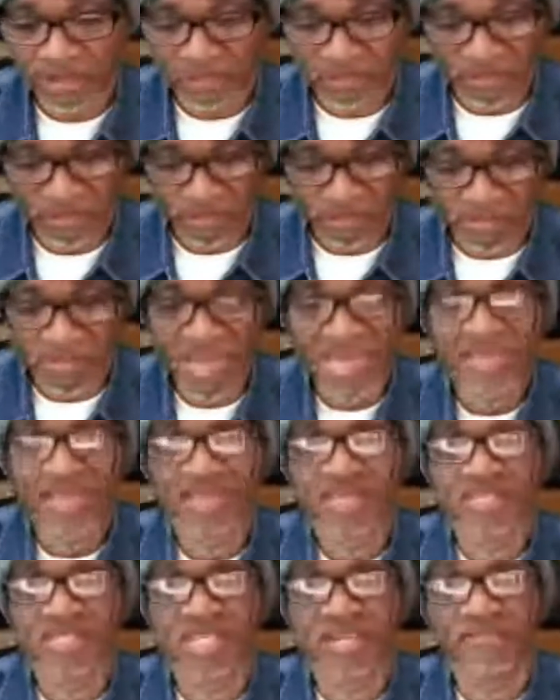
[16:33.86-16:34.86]
made
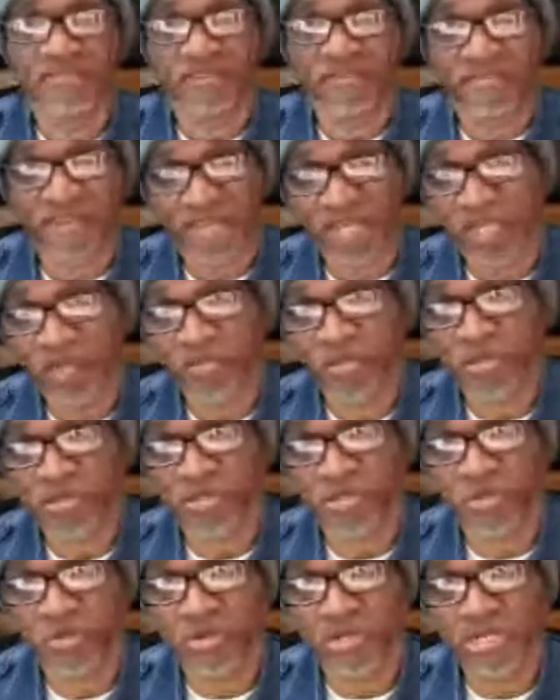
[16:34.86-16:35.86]
this stuff available
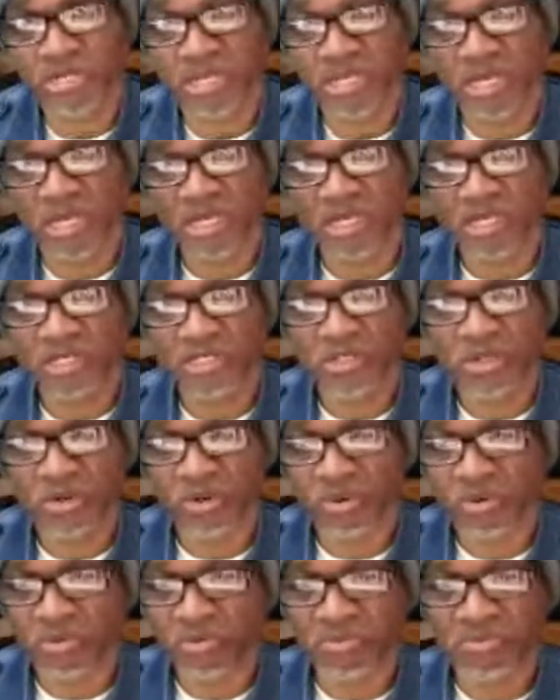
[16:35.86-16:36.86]
to us.
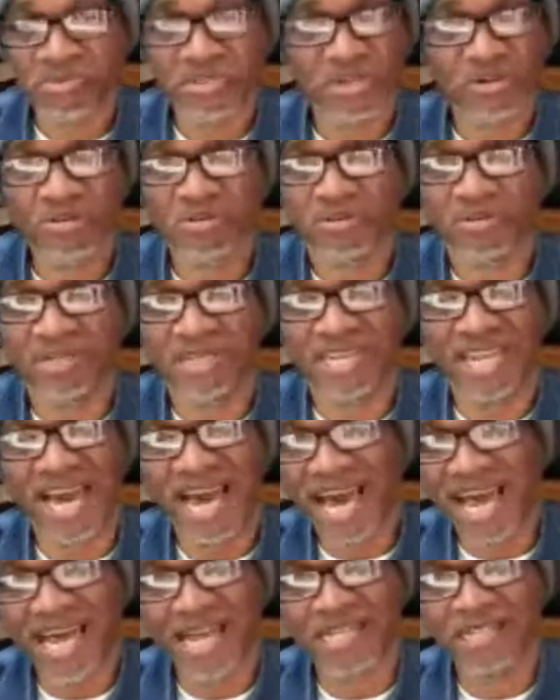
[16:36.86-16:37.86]
So don't
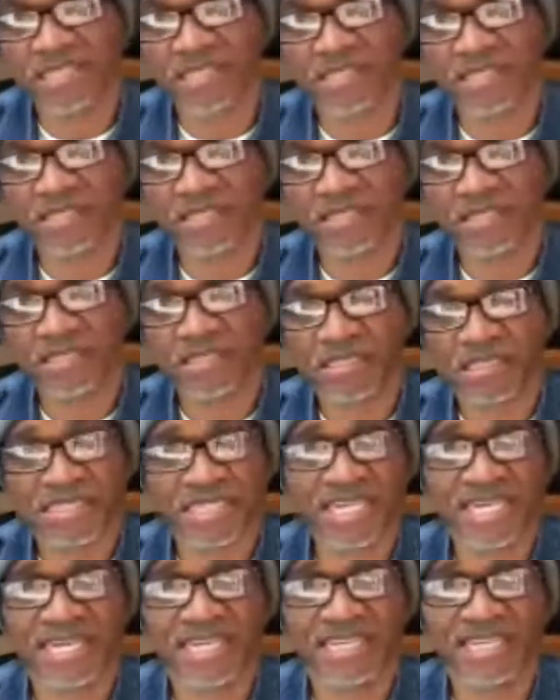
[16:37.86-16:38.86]
not
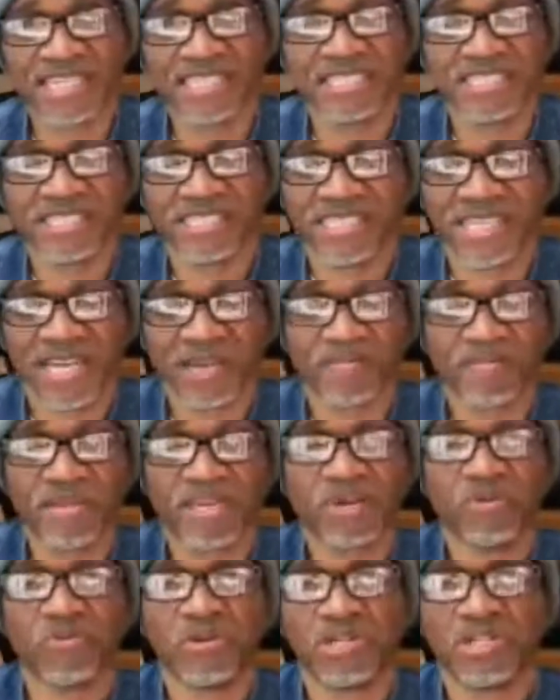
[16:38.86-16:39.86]
see. That's just like
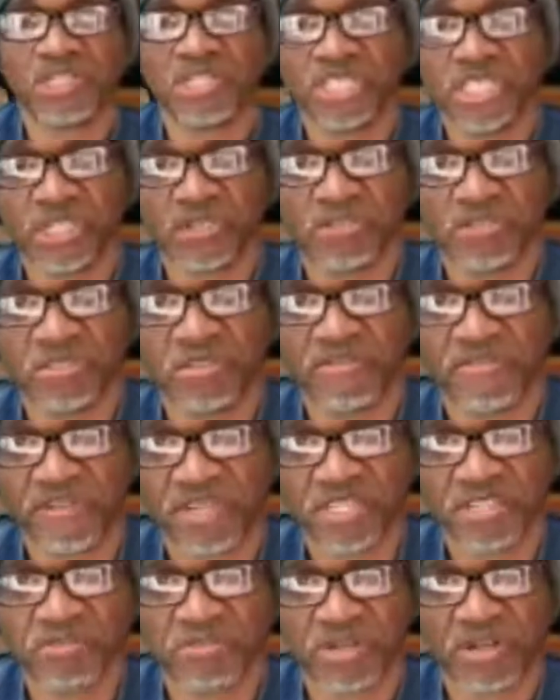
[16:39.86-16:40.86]
being one of the children of
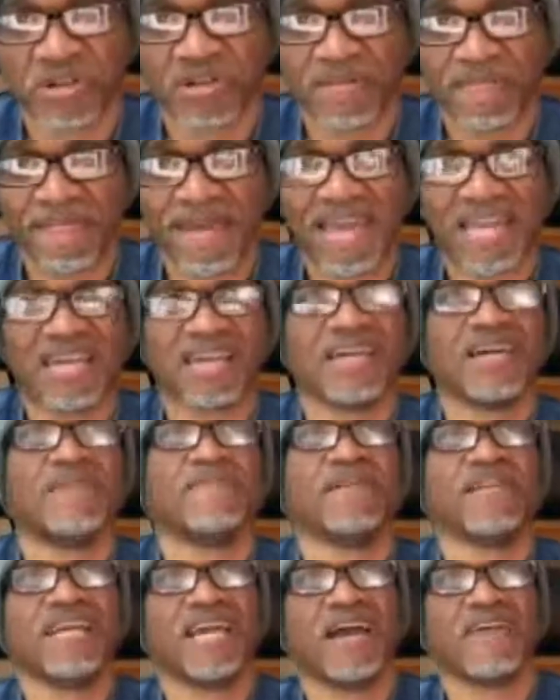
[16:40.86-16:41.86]
Israel and the manna coming
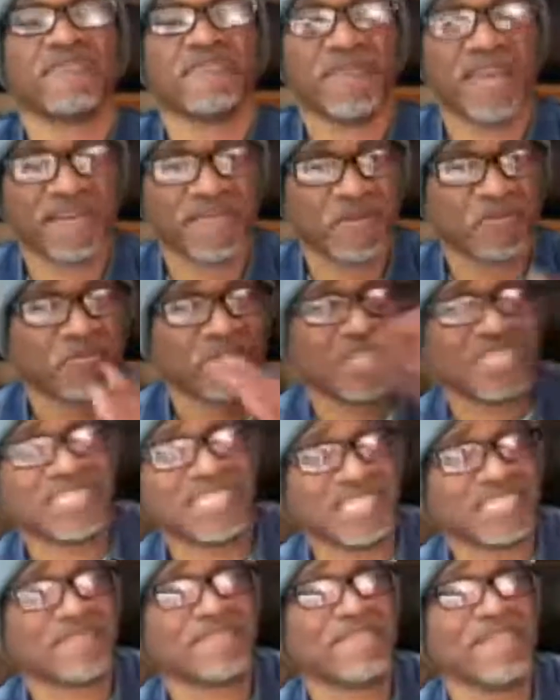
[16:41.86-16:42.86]
down from heaven. What is
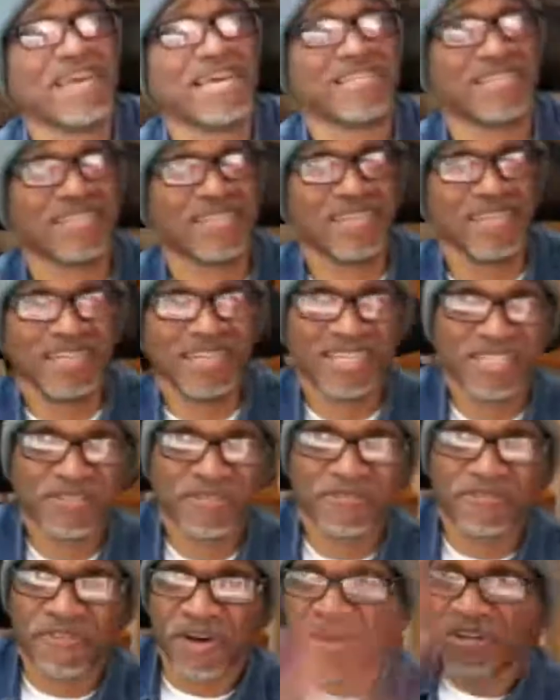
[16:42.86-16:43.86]
this mess? It's
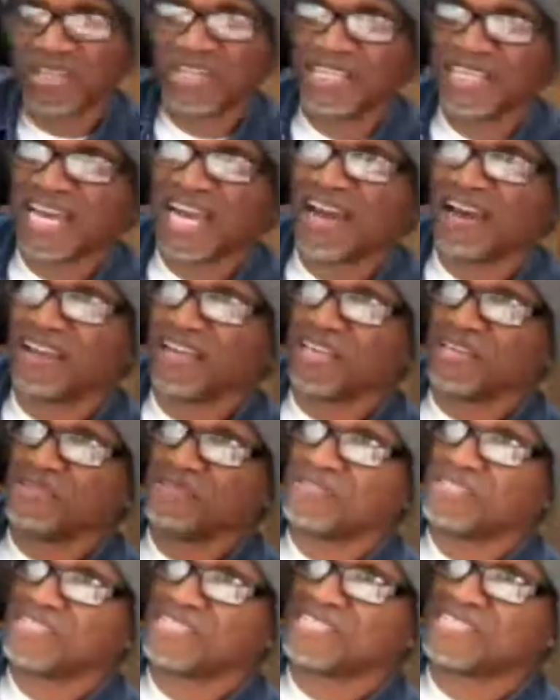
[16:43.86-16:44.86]
falling down and you
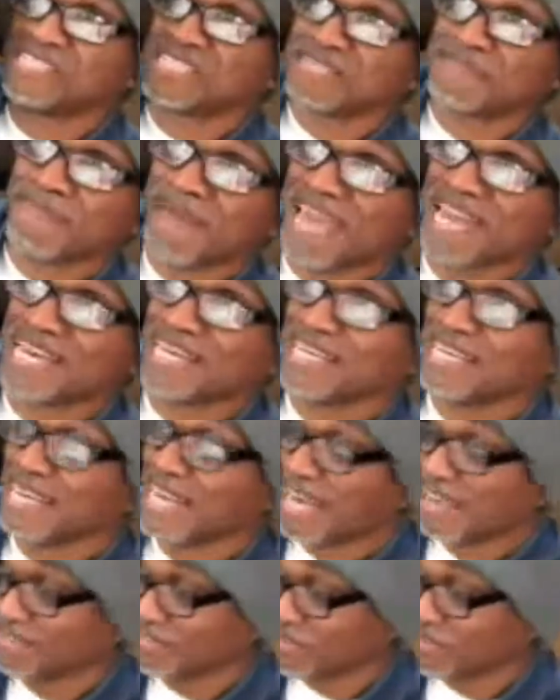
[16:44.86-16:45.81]
smacking it out